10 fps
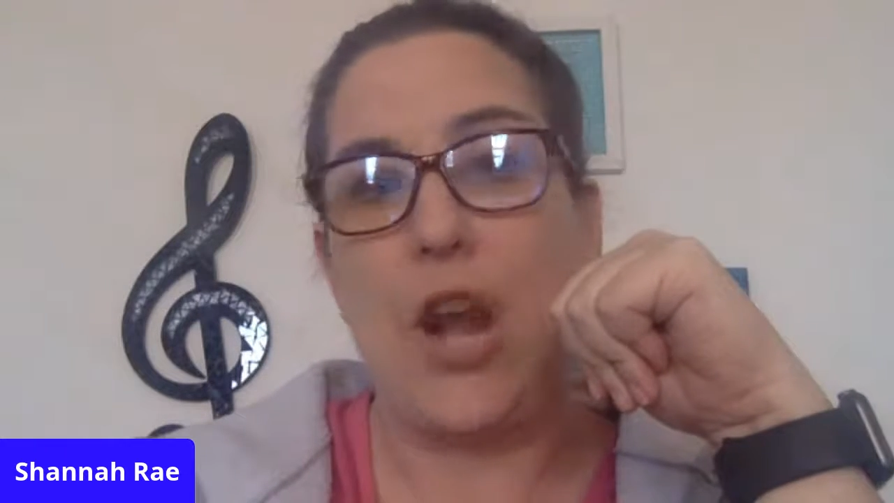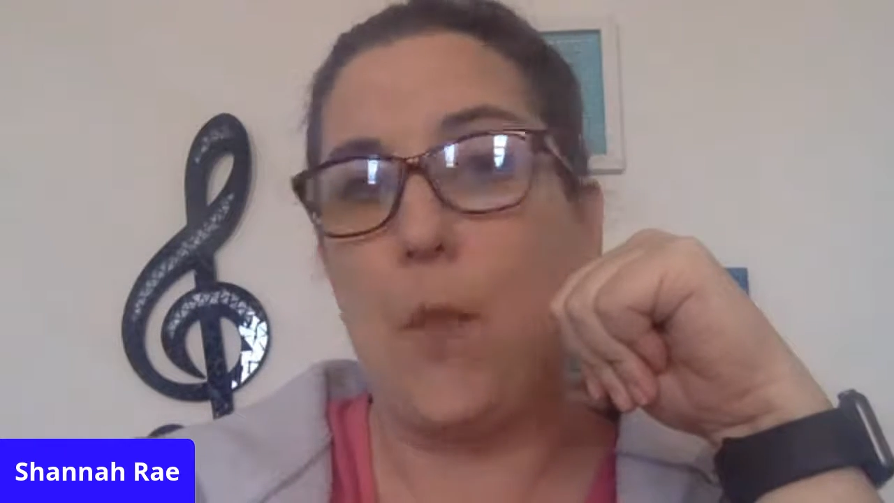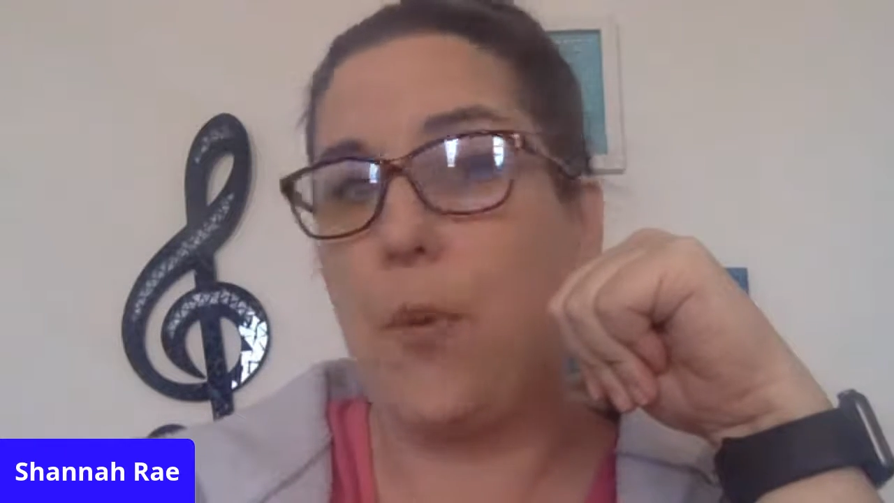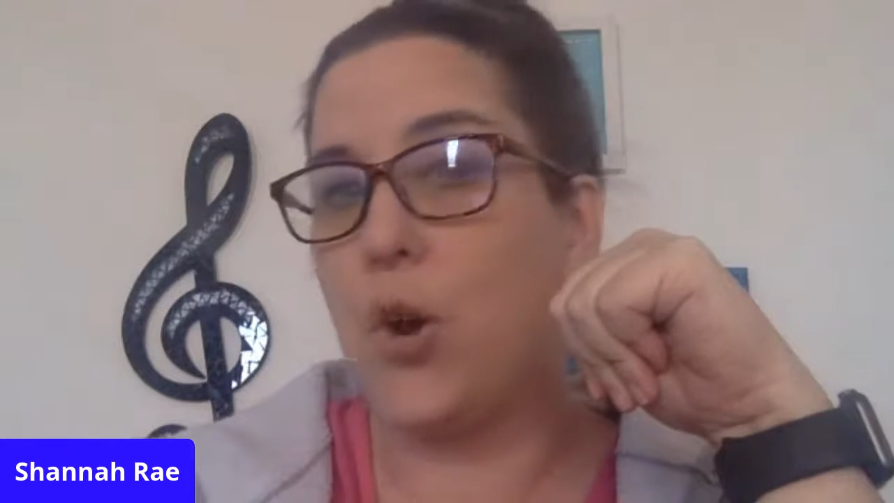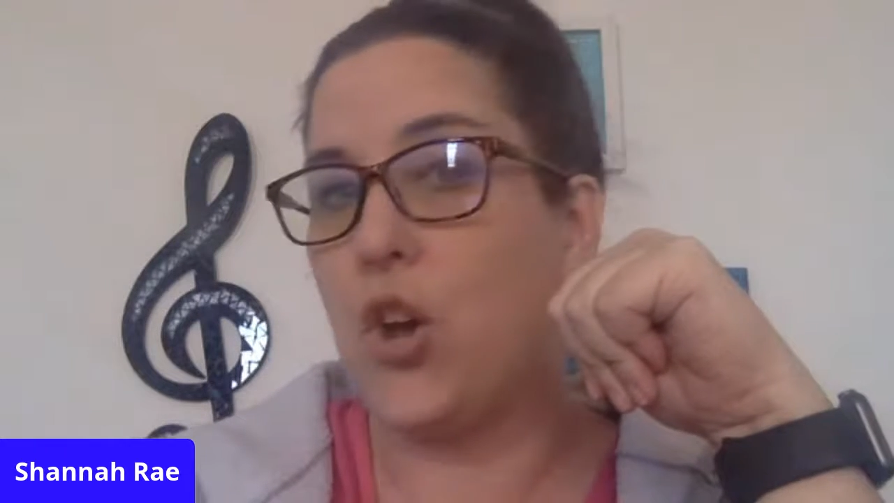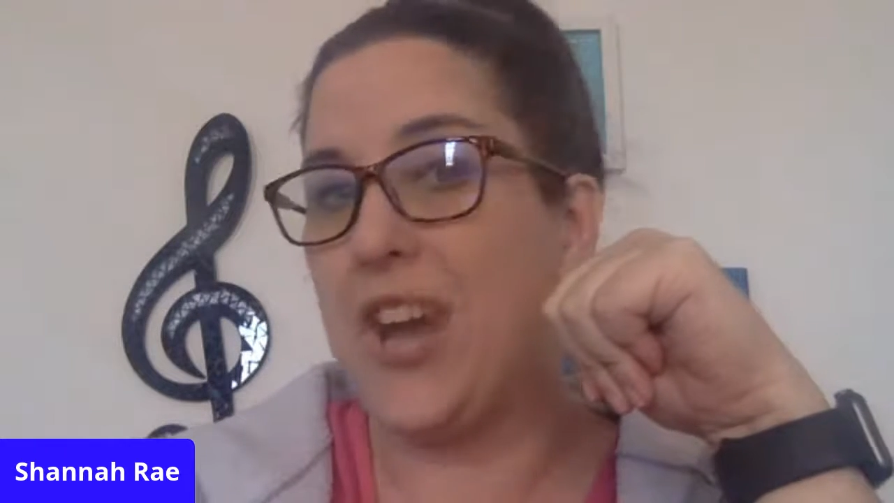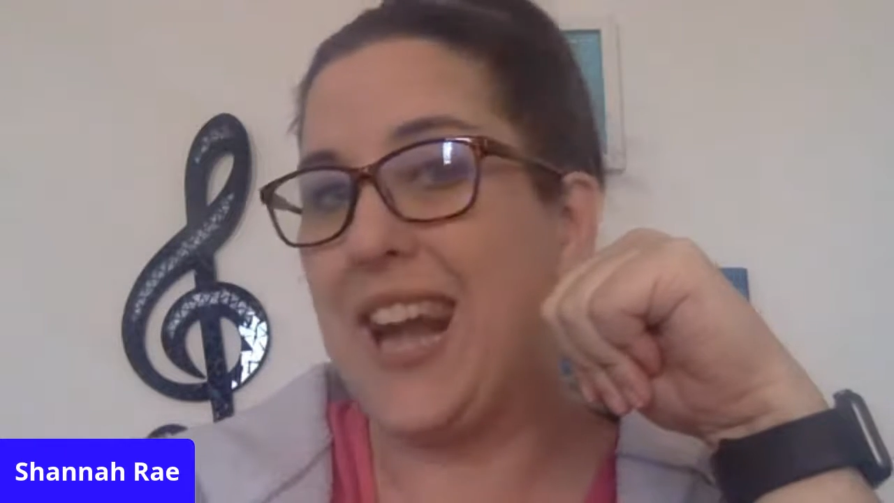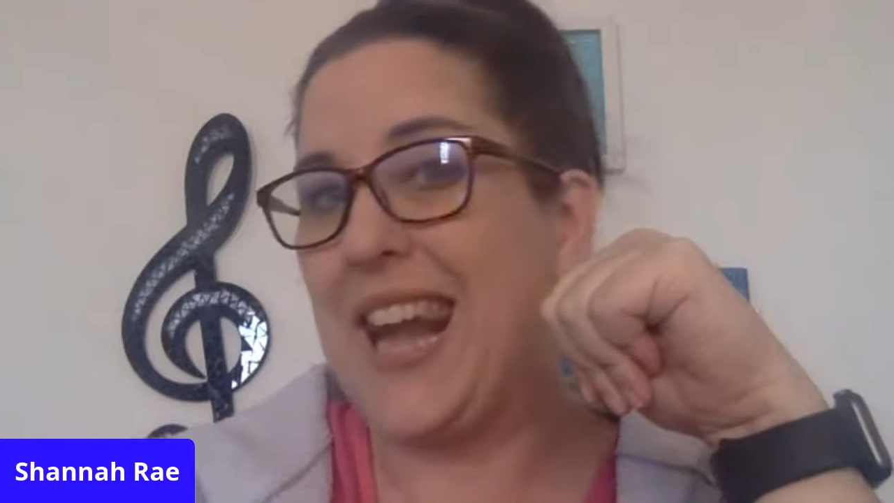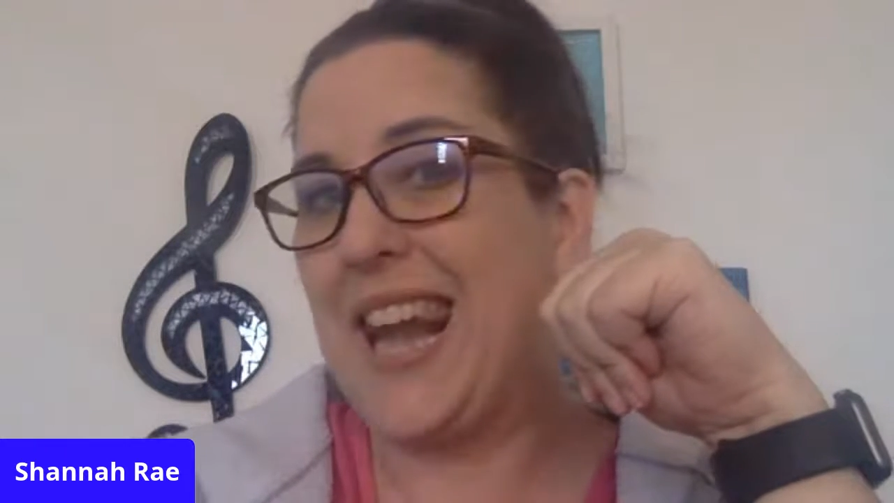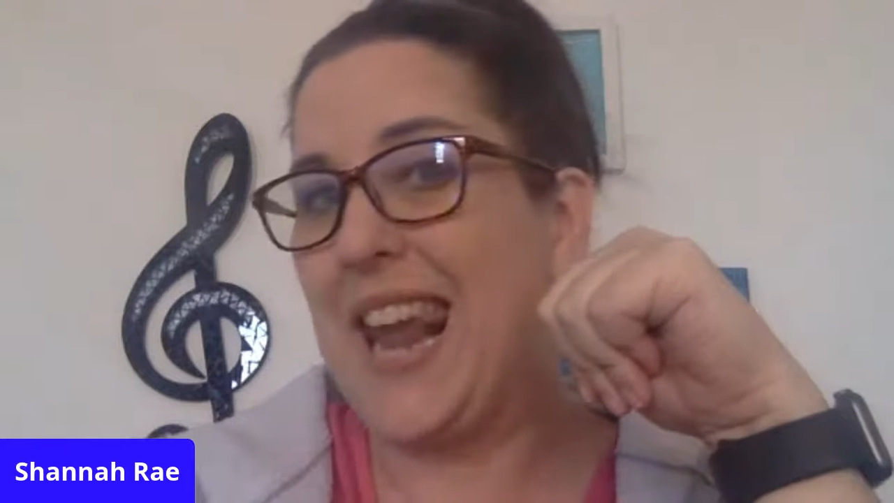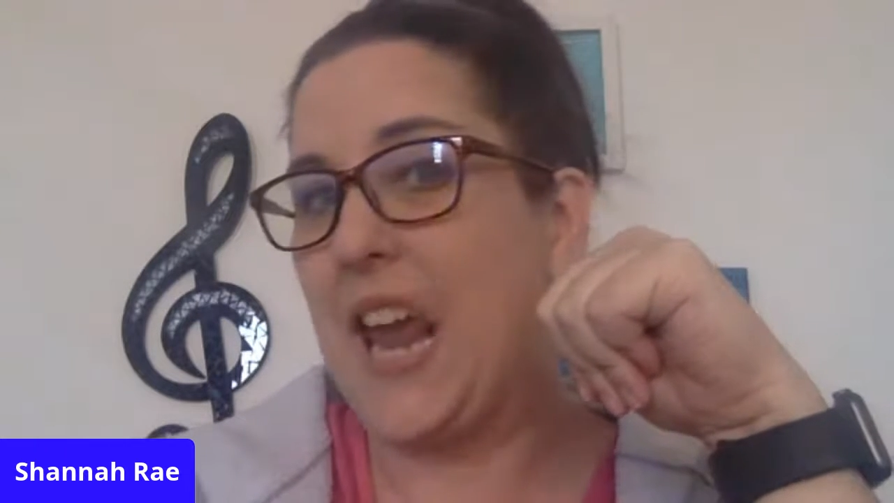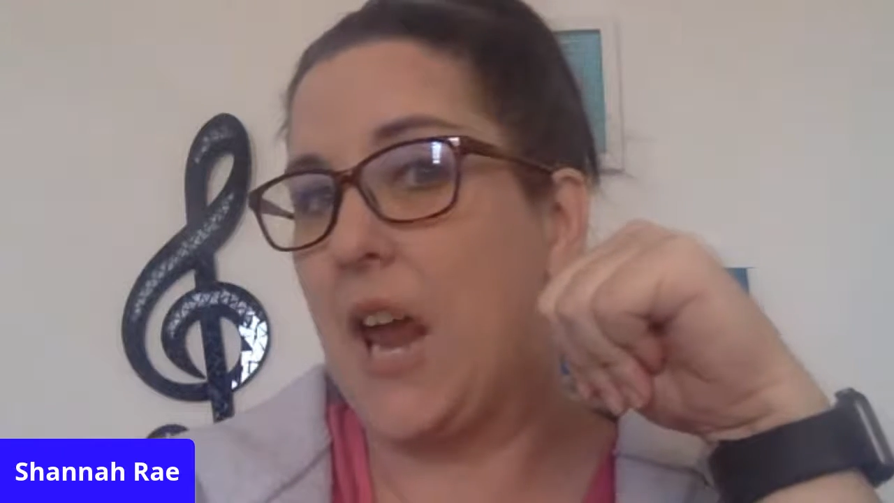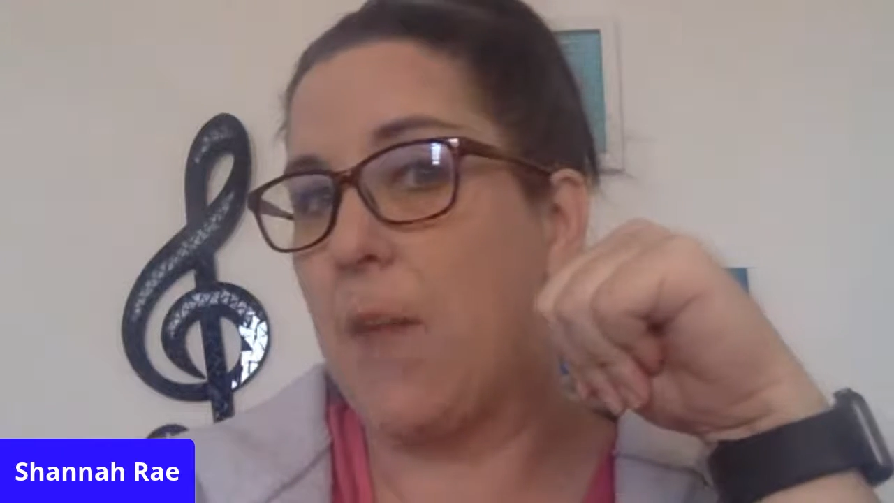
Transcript: they're pushing the tongue